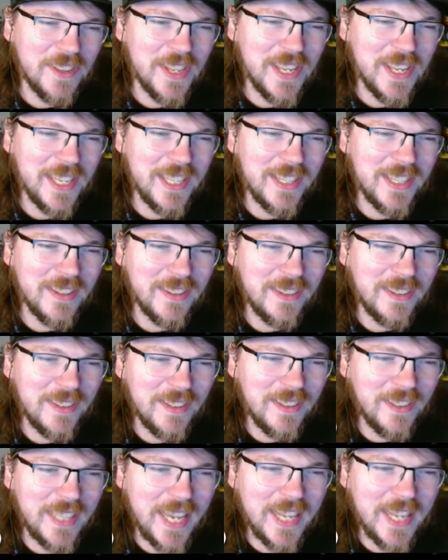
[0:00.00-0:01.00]
thing and
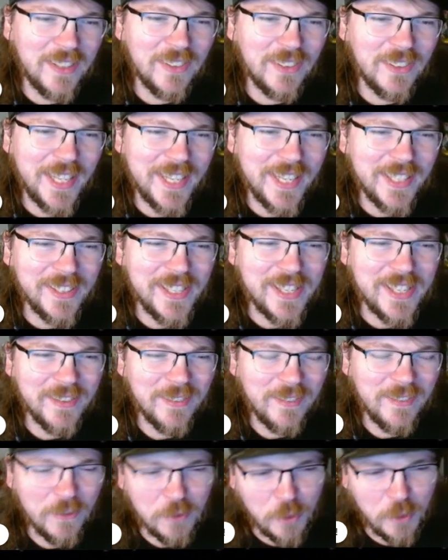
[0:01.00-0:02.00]
kind of
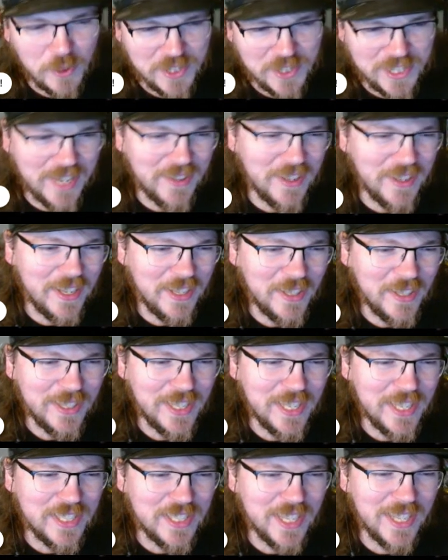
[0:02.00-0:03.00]
lightly rolls down the hill,
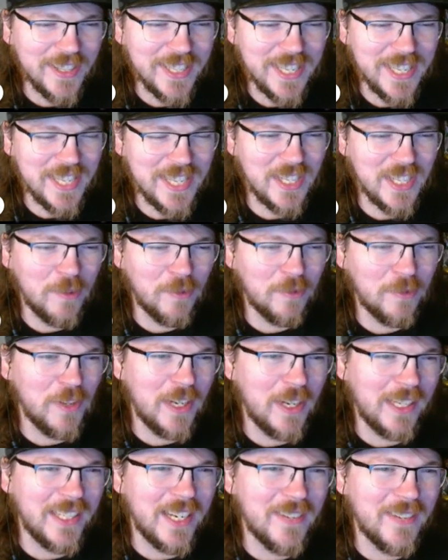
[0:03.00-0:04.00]
and then suddenly he's all
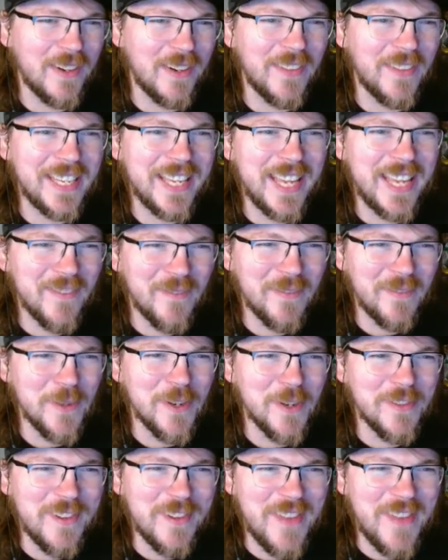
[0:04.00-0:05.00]
fucked up, and I'm like, "Yep,
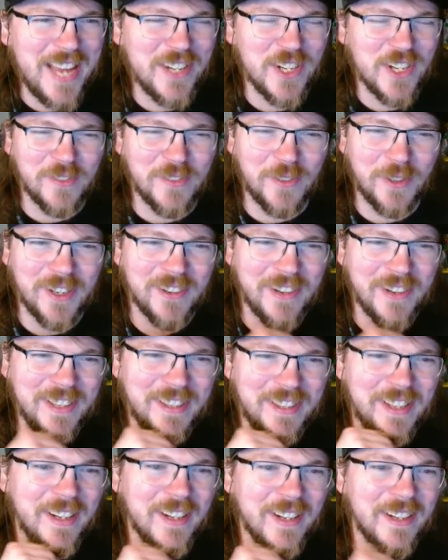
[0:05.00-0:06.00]
movie magic for you
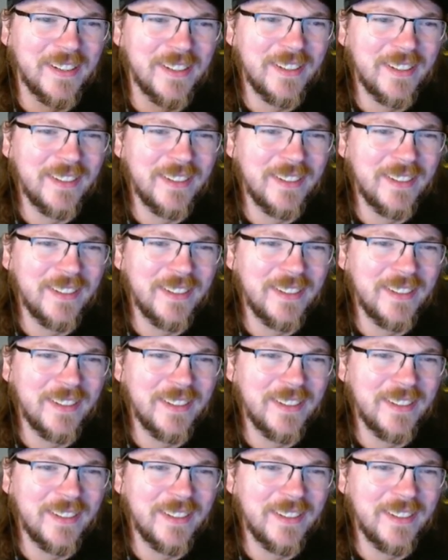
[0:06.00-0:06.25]
right there."